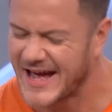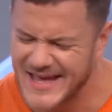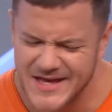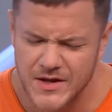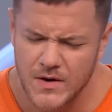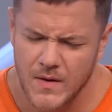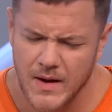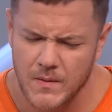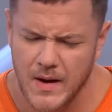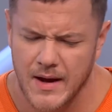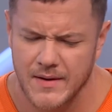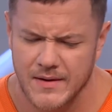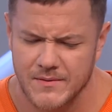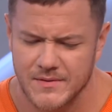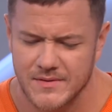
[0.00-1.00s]
I, you know, I,
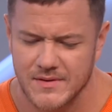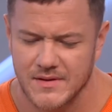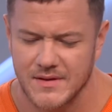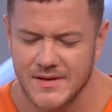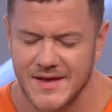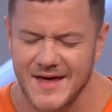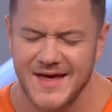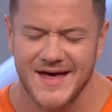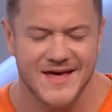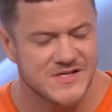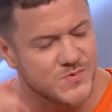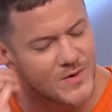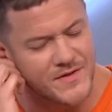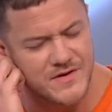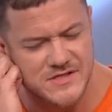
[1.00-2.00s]
That's I, intimidating. Yeah,
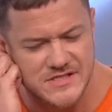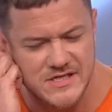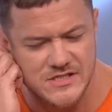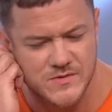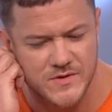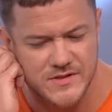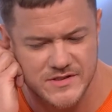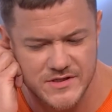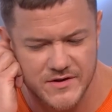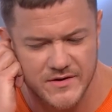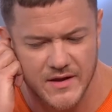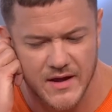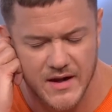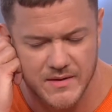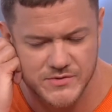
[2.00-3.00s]
it's one of those things where
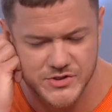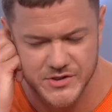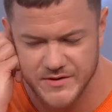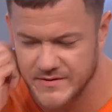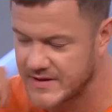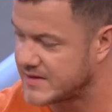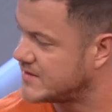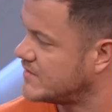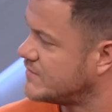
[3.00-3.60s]
you and I'm sure that